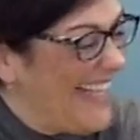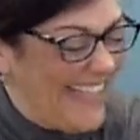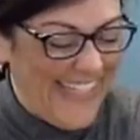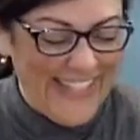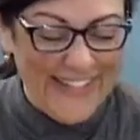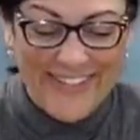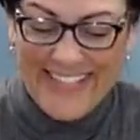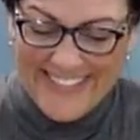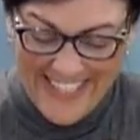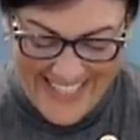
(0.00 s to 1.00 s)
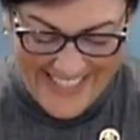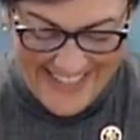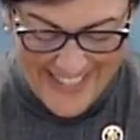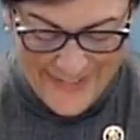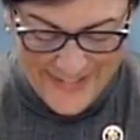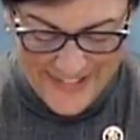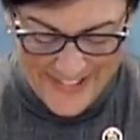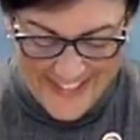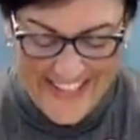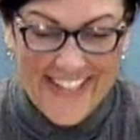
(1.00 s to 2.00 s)
Thank you. Yeah, exactly. Thank you,
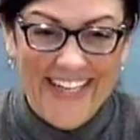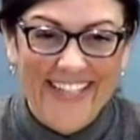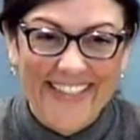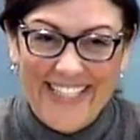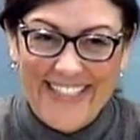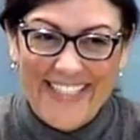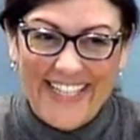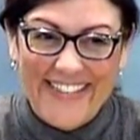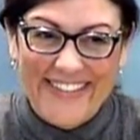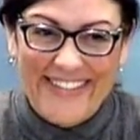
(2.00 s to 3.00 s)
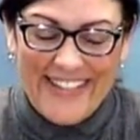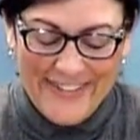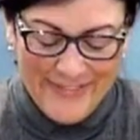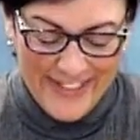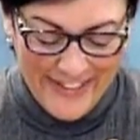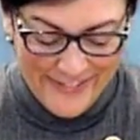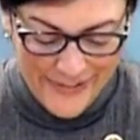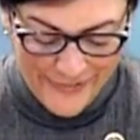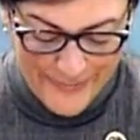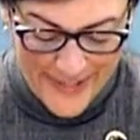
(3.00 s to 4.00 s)
Mr. Chair. And thanks again to all of
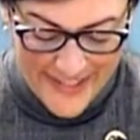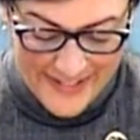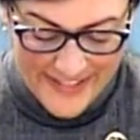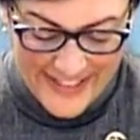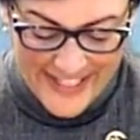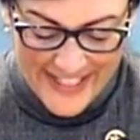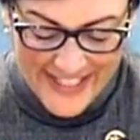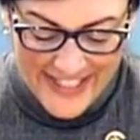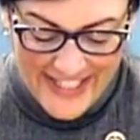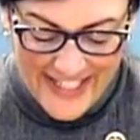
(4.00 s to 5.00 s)
you for being here today.